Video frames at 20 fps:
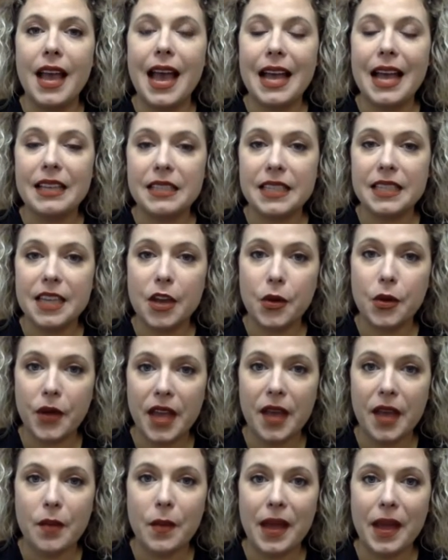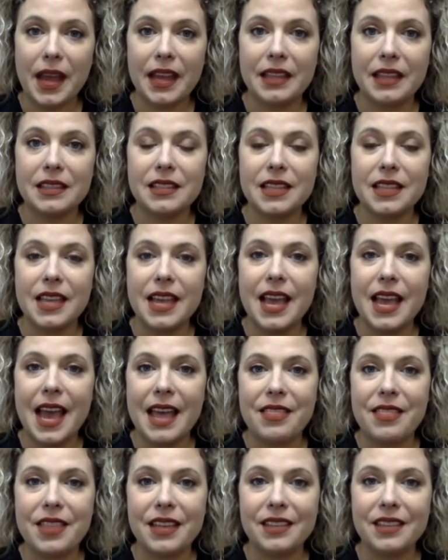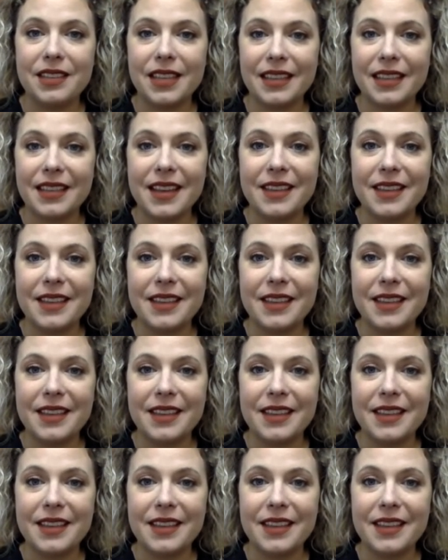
SEO campaigns and things like